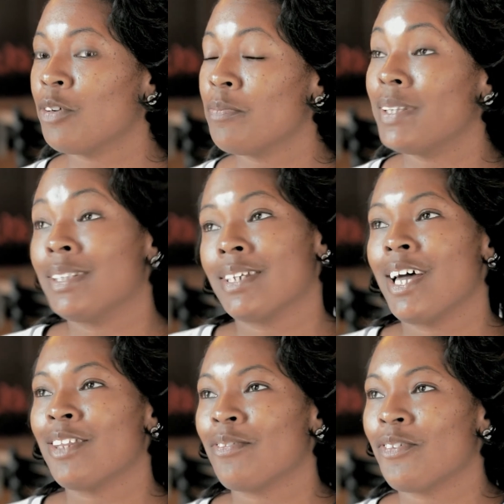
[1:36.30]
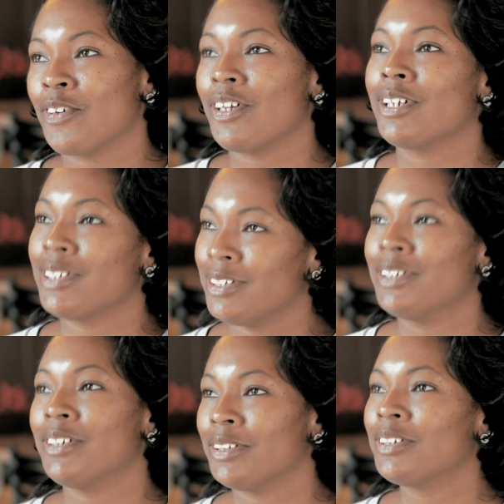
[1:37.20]
we've been together for 13
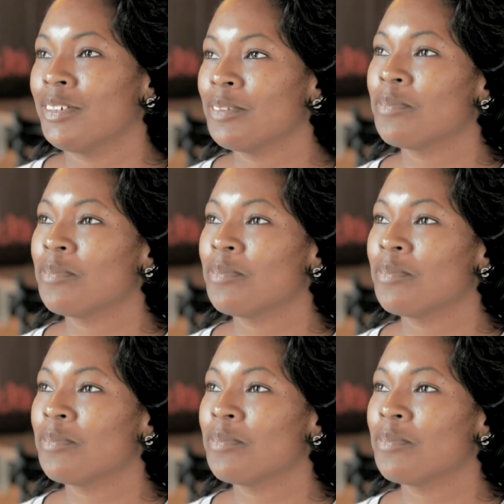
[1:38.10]
years,